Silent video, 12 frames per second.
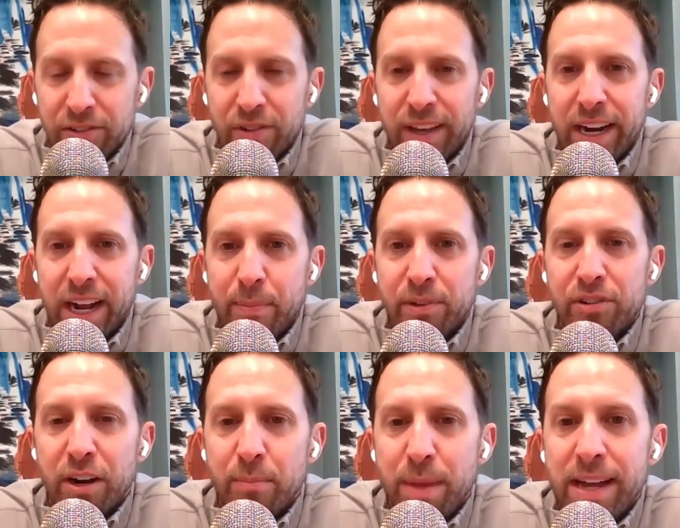So that happens
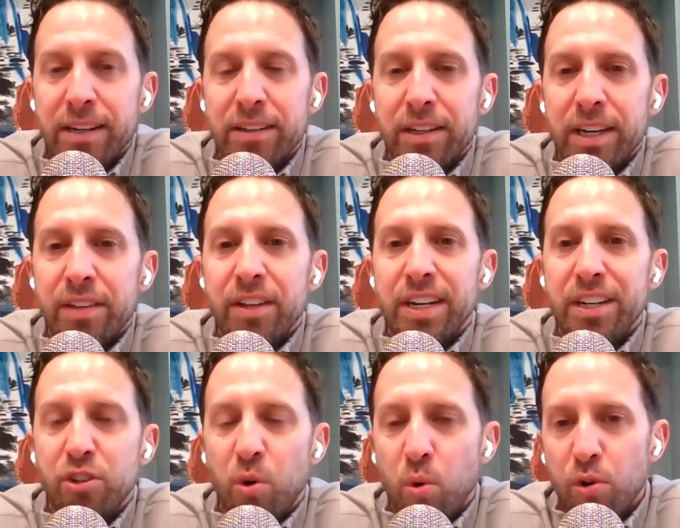automatically. And then
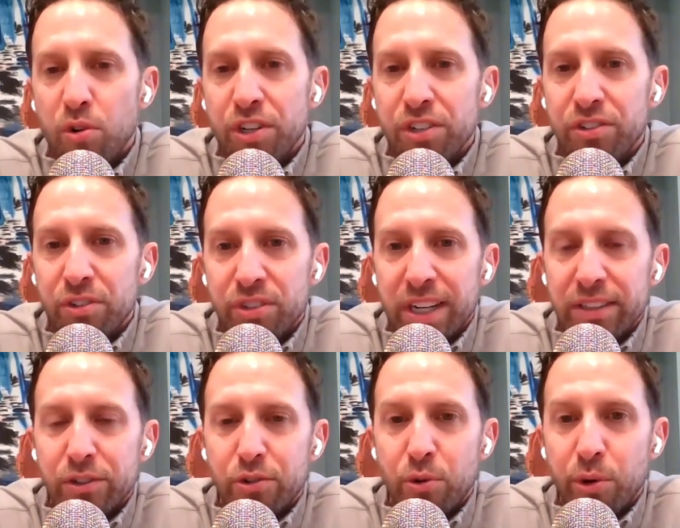each quarter, just use that
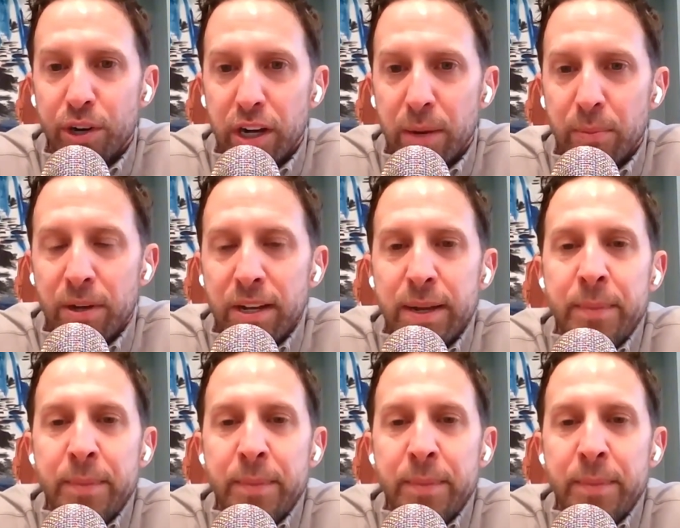to true it up,